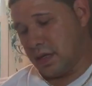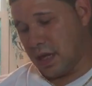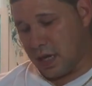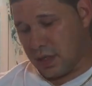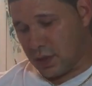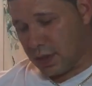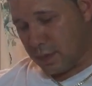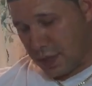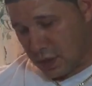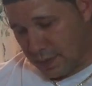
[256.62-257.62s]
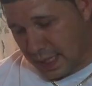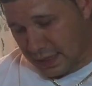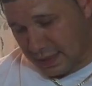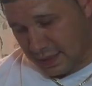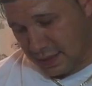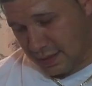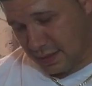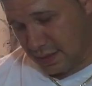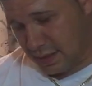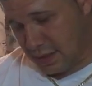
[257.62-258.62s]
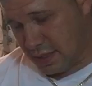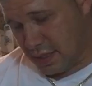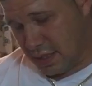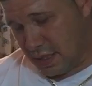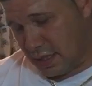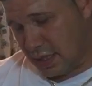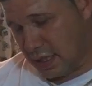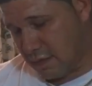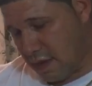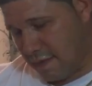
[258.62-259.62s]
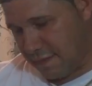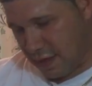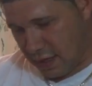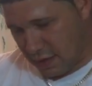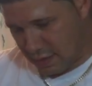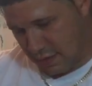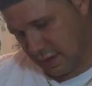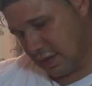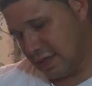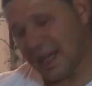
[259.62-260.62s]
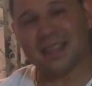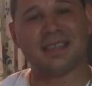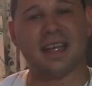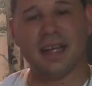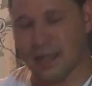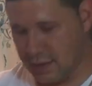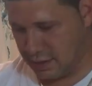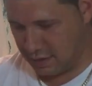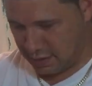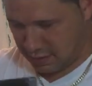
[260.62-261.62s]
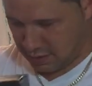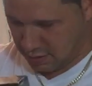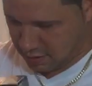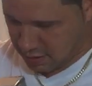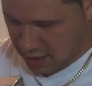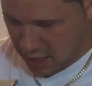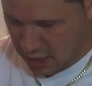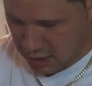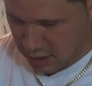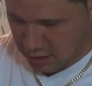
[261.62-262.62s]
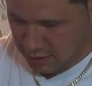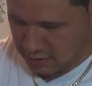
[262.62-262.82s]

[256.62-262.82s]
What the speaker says: got a Jordan Retro box, light graphite, size 10. Hey,